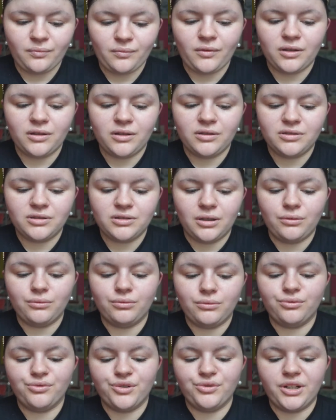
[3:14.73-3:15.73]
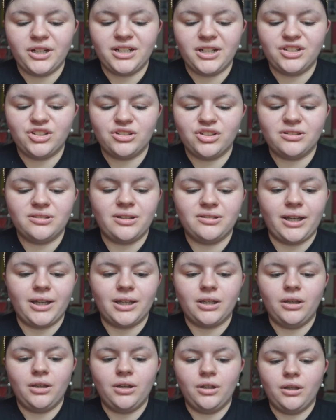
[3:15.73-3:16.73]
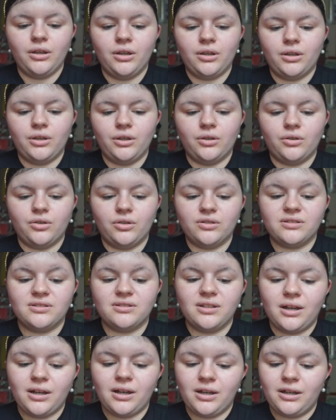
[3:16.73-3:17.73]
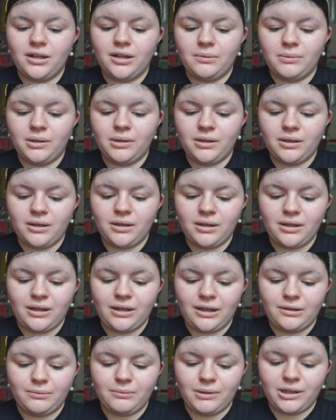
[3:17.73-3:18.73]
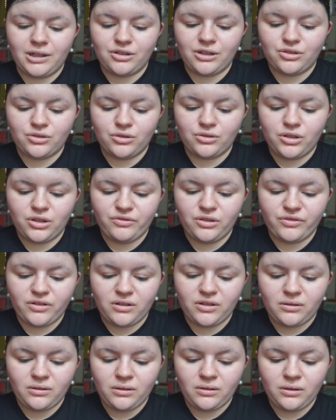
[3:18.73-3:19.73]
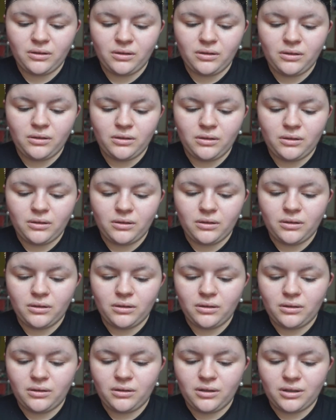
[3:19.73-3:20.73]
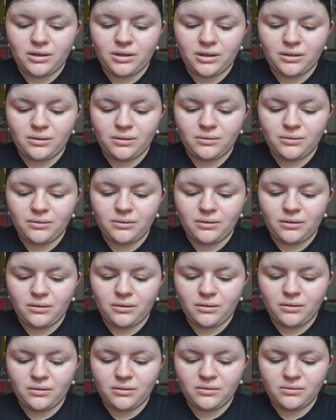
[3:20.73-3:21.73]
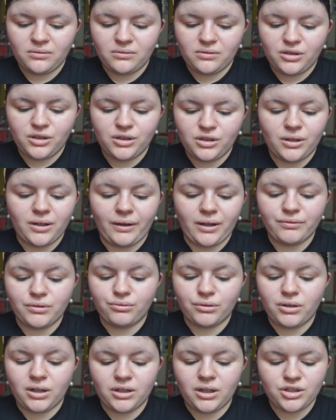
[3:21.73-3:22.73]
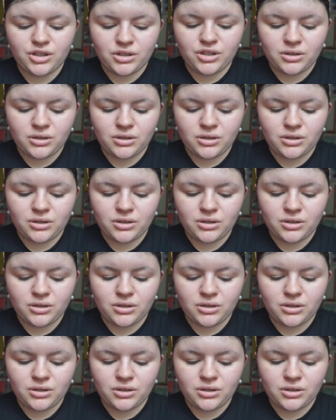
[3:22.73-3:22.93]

So really just take your time and make sure you don't have to rush,